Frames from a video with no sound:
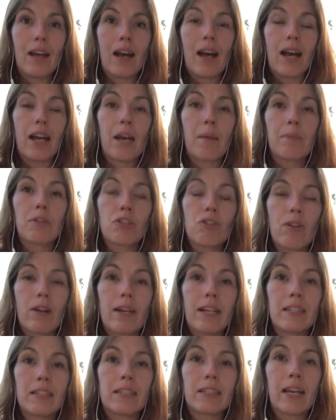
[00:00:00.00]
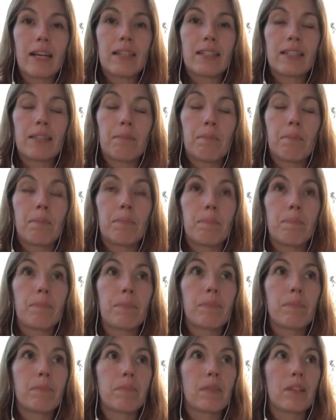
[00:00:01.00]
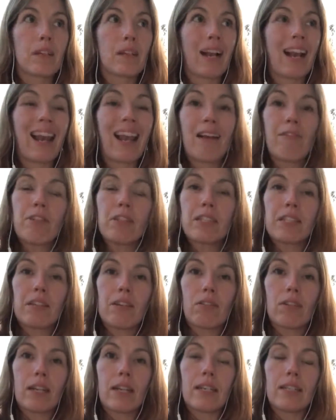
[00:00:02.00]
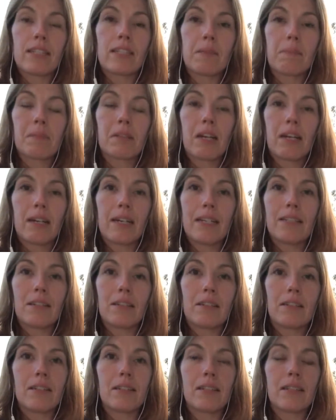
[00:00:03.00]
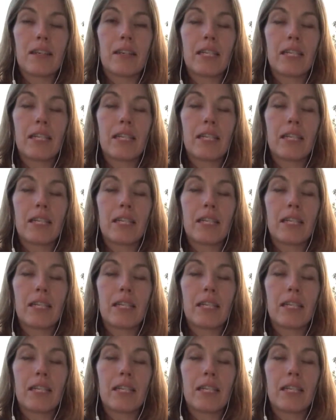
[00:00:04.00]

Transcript: and I'm trying to get some clarity on it and some guidance,